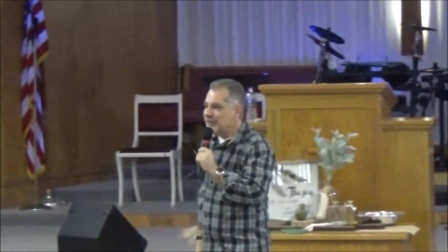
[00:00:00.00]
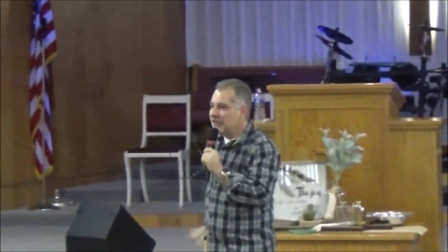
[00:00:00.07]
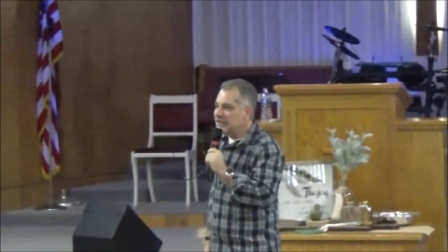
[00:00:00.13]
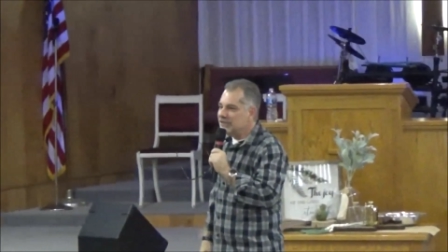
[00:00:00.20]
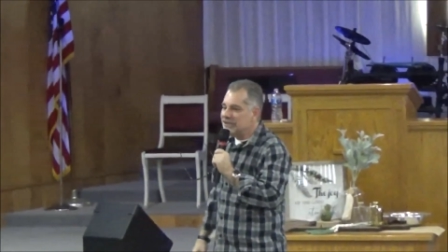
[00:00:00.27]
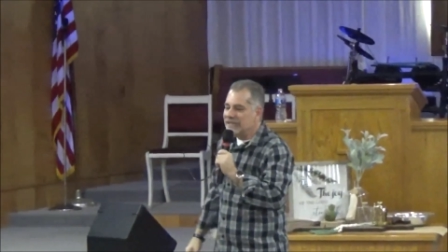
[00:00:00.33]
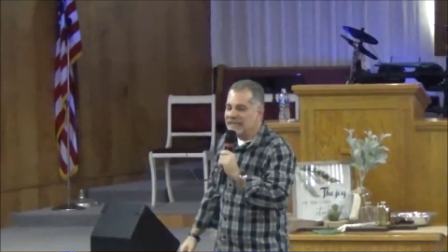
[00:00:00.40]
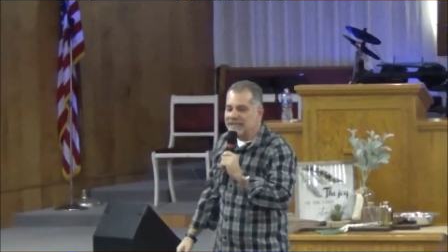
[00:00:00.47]

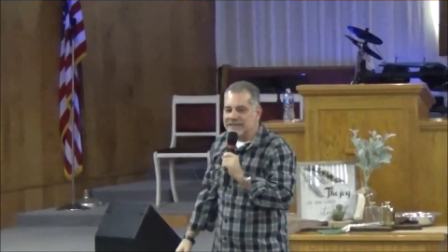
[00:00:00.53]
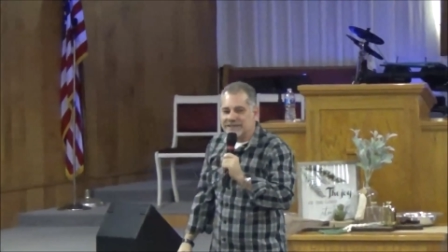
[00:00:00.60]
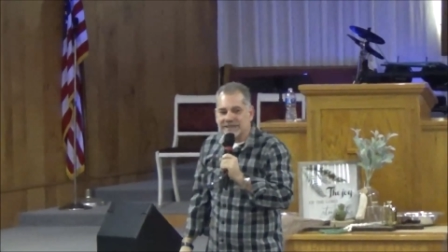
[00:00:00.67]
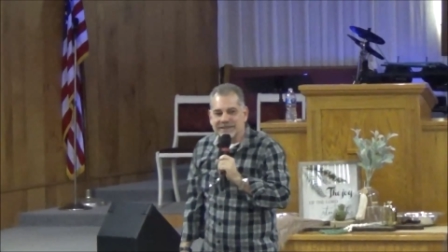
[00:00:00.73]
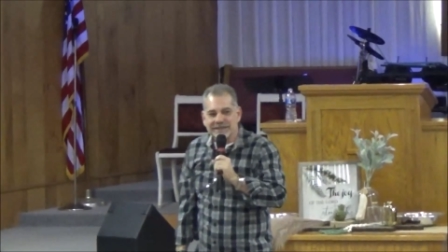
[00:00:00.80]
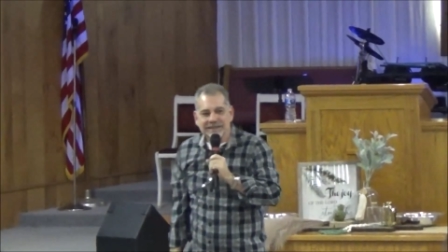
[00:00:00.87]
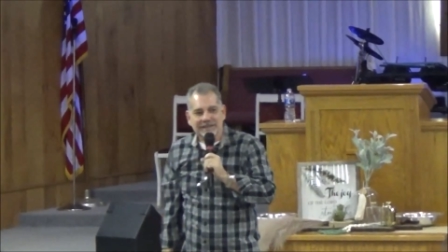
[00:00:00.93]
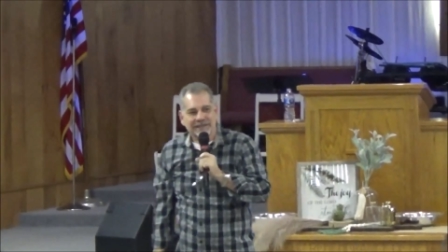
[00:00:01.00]
But
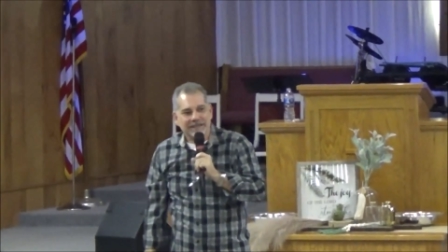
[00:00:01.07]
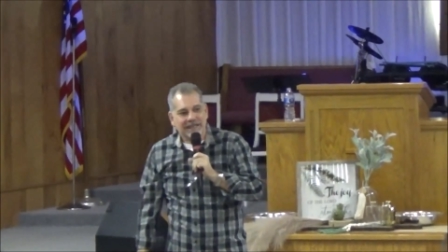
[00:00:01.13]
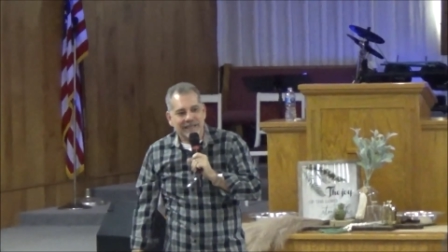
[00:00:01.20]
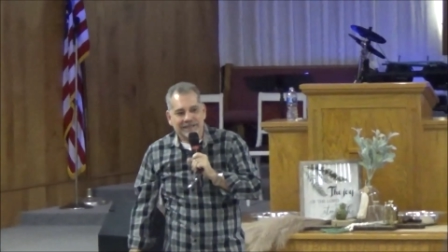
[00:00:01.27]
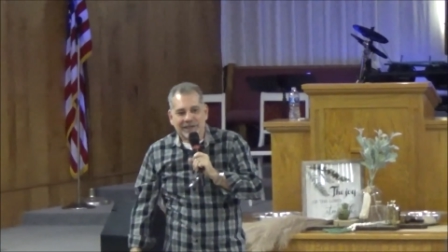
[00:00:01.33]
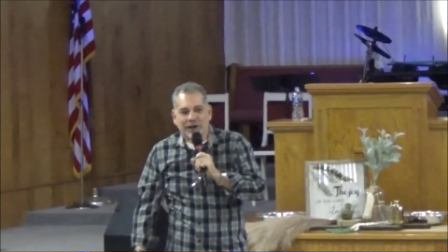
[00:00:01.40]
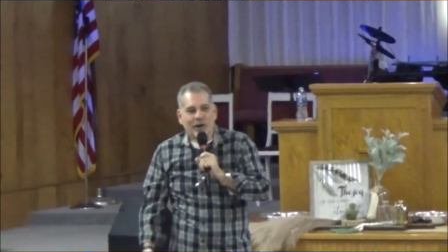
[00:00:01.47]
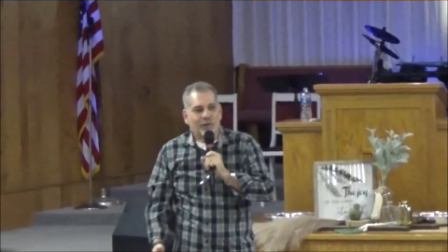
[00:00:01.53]
Jesus
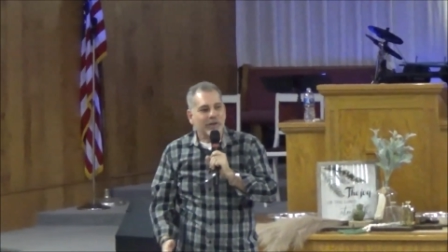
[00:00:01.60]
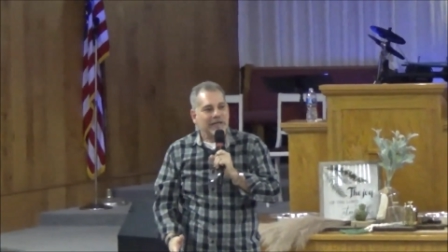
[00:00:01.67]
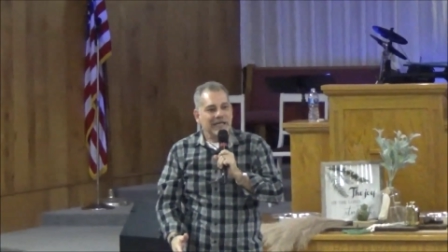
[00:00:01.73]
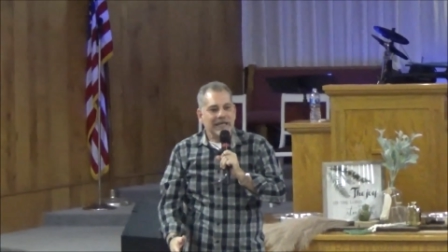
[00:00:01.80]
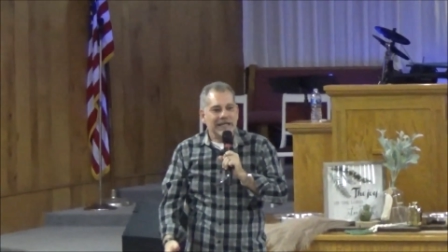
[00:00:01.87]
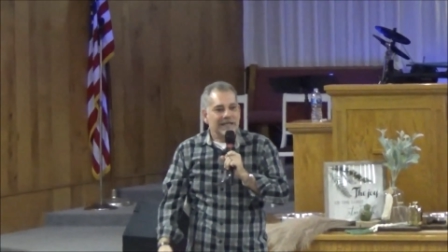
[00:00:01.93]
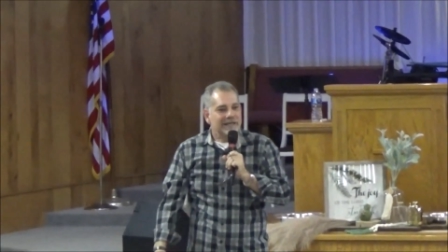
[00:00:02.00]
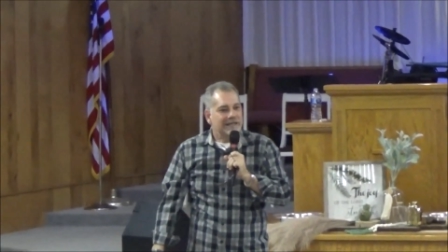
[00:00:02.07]
is all we
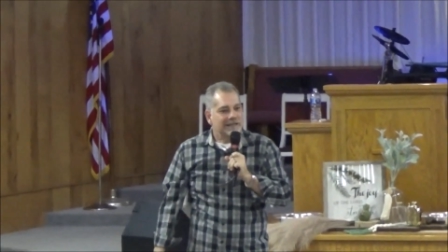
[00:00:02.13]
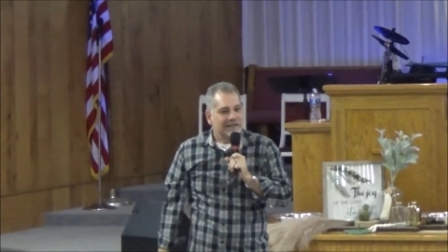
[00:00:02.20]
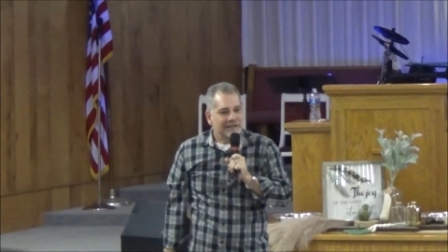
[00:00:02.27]
need.